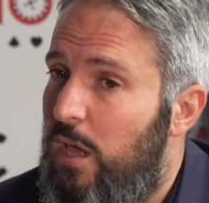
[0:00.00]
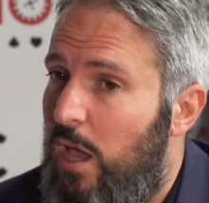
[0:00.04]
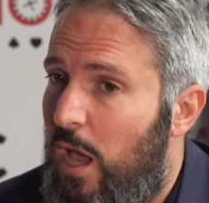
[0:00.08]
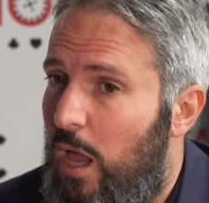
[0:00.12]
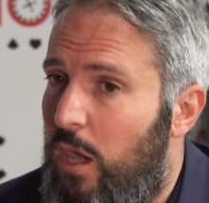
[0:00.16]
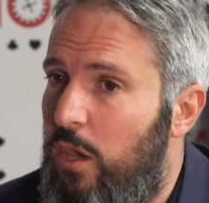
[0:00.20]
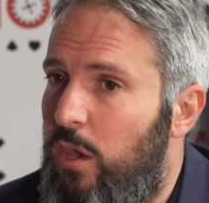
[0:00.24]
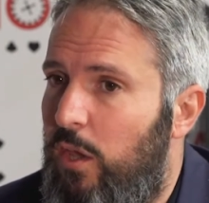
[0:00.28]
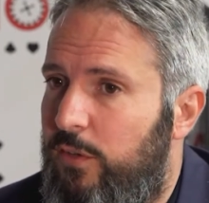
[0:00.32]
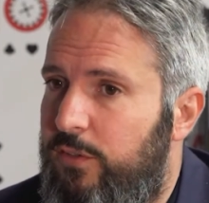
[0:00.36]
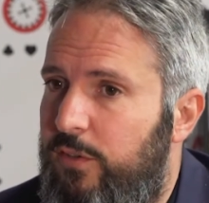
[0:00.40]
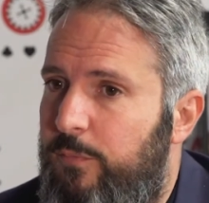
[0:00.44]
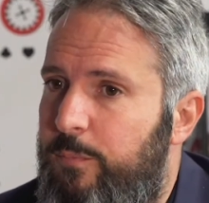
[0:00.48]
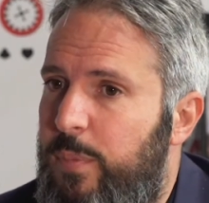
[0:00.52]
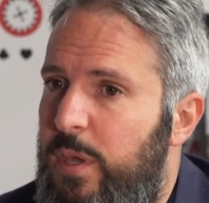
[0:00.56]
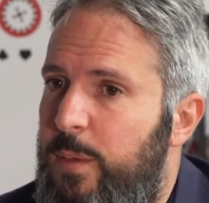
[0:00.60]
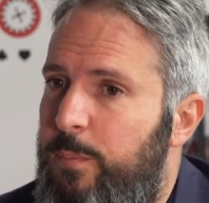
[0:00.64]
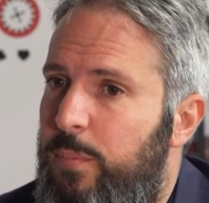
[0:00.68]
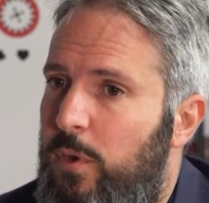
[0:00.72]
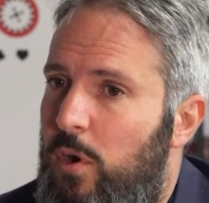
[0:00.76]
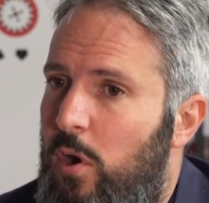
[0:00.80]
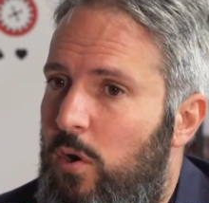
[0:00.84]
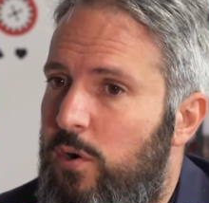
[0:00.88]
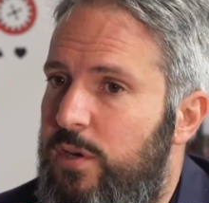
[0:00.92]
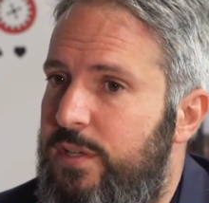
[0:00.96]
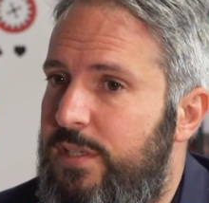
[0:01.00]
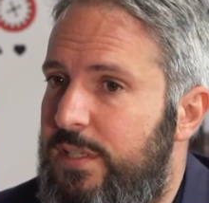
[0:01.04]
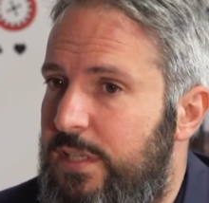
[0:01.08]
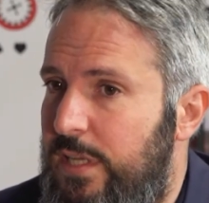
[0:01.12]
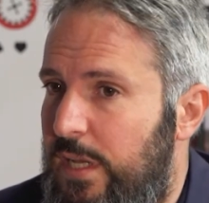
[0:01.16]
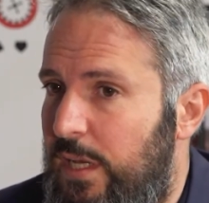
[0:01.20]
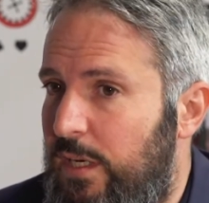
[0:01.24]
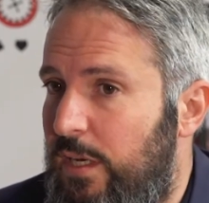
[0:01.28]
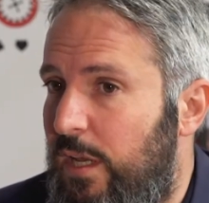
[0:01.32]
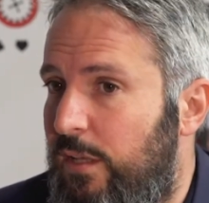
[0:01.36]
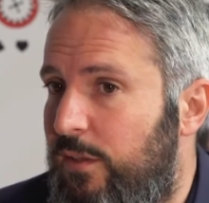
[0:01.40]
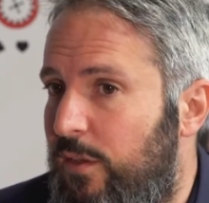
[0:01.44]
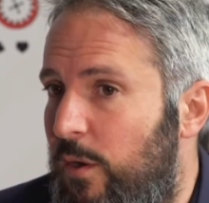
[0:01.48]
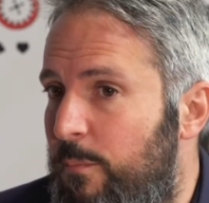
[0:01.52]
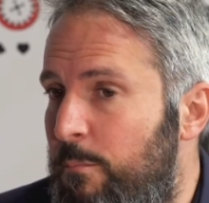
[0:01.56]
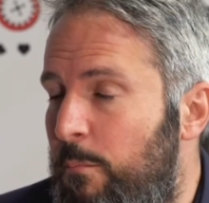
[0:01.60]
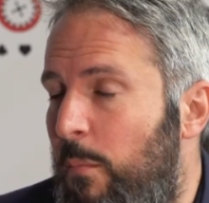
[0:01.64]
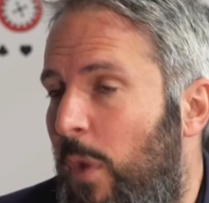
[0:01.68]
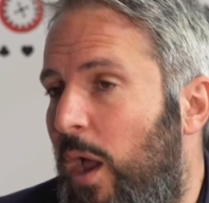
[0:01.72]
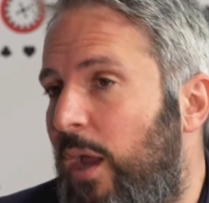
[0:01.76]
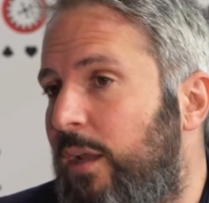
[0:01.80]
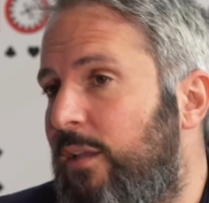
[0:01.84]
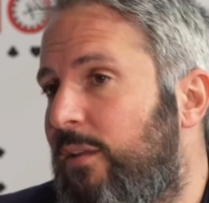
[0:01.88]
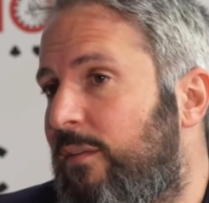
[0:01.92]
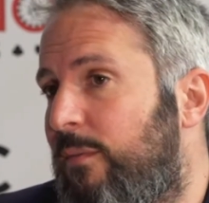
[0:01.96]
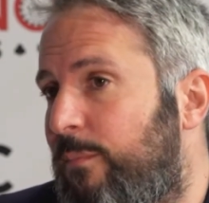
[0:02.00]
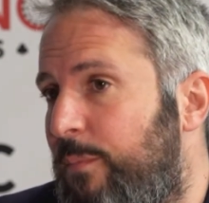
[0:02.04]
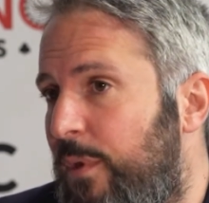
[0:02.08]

a lot of people are seeing that there might